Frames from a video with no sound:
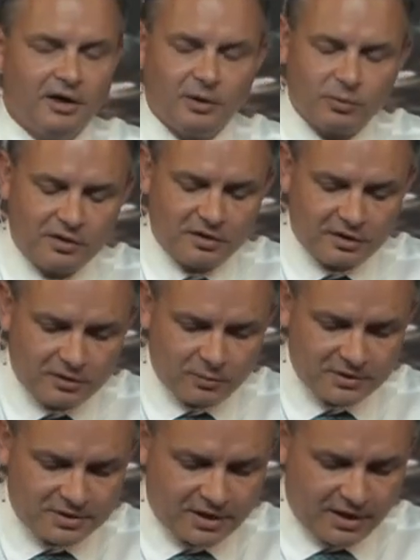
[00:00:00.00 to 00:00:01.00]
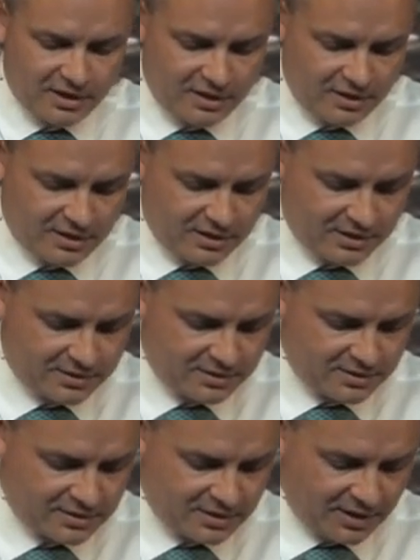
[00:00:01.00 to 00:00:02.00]
And one thing that we say
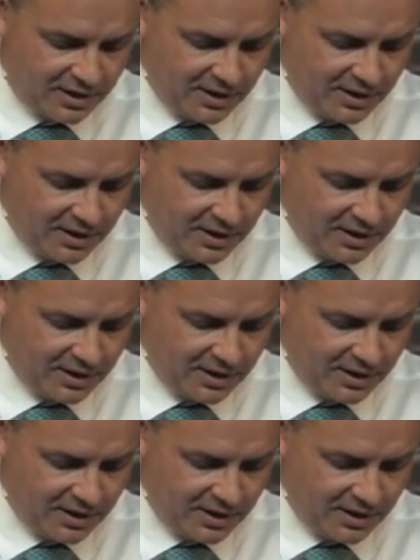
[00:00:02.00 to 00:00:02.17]
is,